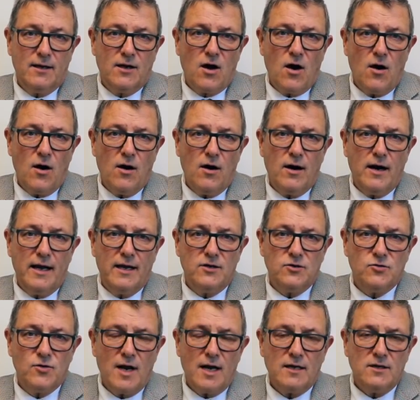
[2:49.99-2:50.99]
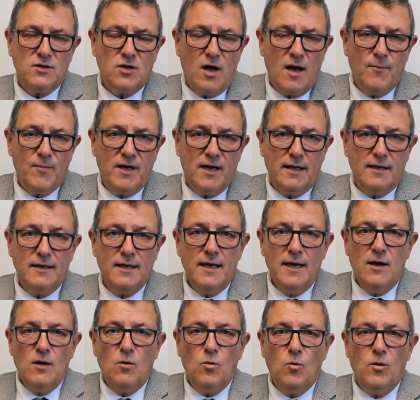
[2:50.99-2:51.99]
car and truck dominant
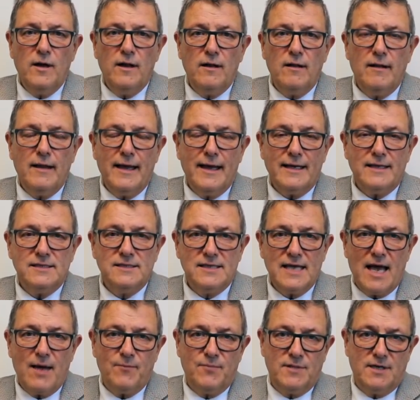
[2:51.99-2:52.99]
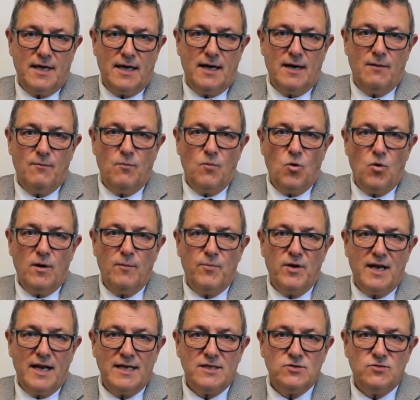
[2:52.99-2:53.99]
will accept more
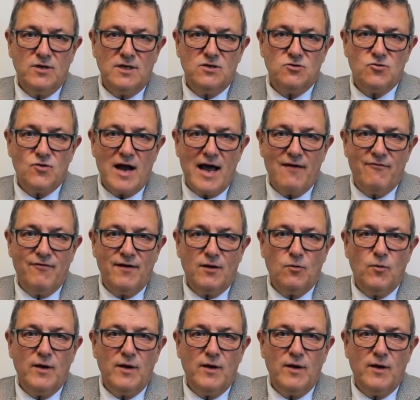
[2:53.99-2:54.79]
pedestrian traffic.